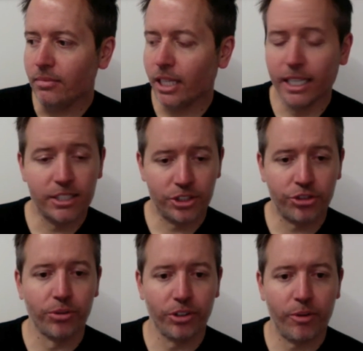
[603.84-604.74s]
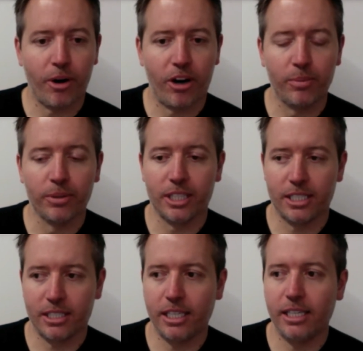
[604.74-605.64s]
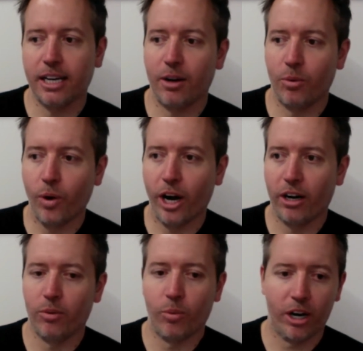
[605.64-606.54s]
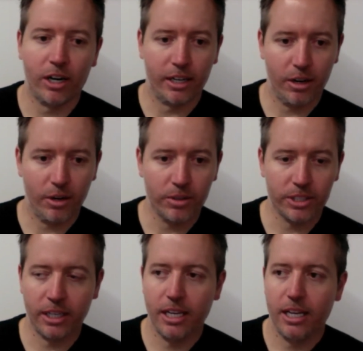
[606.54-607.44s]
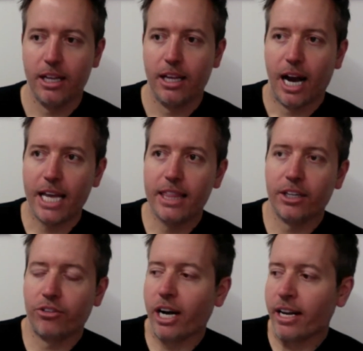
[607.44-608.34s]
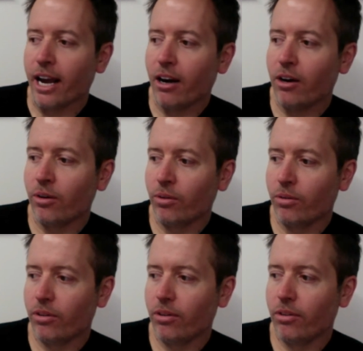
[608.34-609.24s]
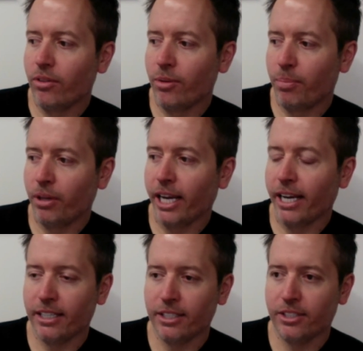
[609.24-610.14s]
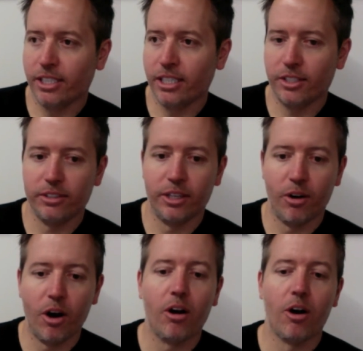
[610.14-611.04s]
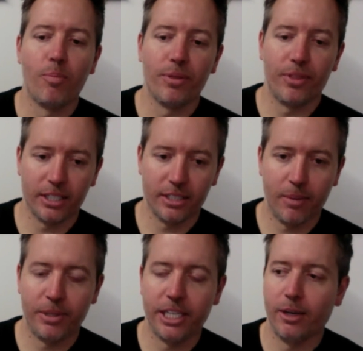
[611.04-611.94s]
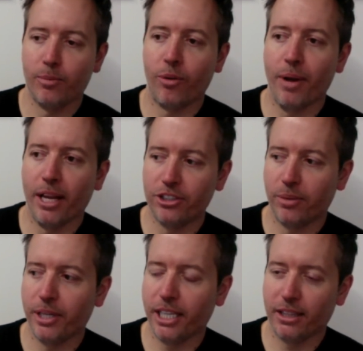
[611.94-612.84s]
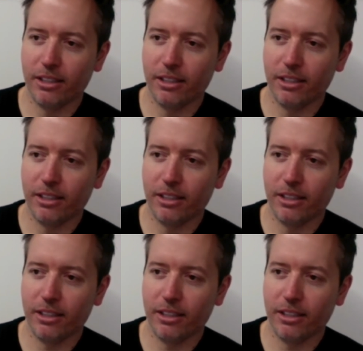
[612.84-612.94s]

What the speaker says: it's truly remarkable to see kind of where it goes. And I think right now the plan is open things up and get it more mainstream and get